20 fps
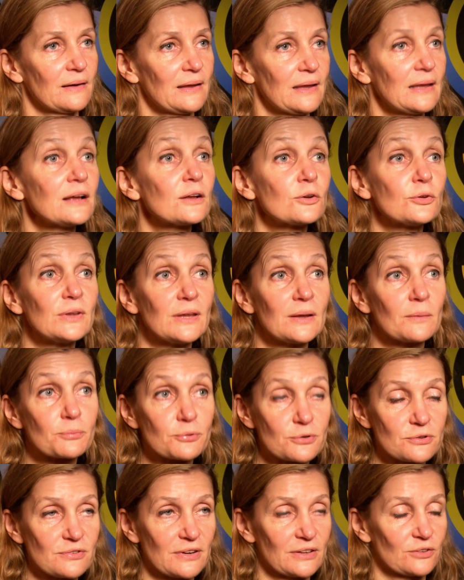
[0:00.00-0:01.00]
including
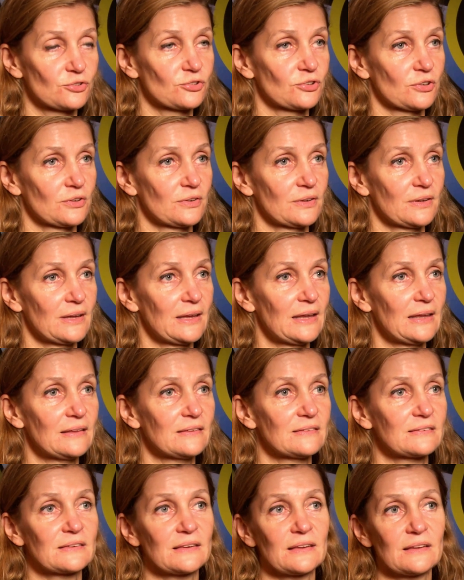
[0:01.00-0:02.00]
prevention,
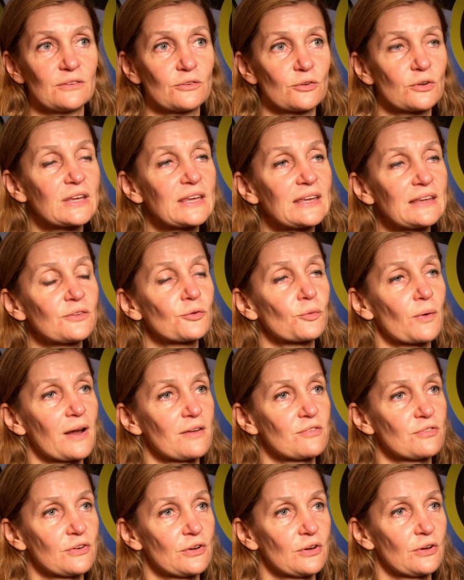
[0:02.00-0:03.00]
is a key
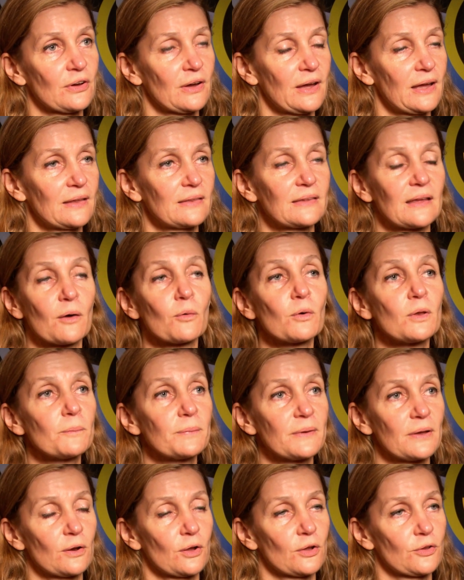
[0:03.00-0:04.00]
driver, and there will
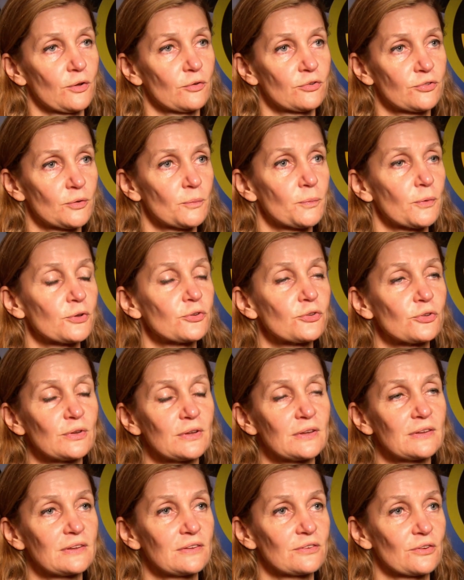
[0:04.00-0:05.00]
be a lot of
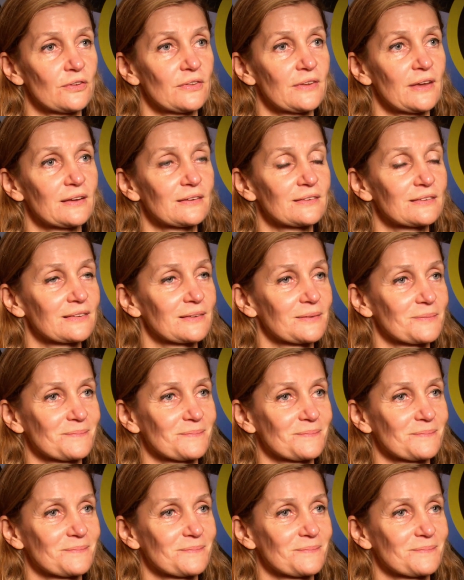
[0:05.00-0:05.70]
opportunities on that.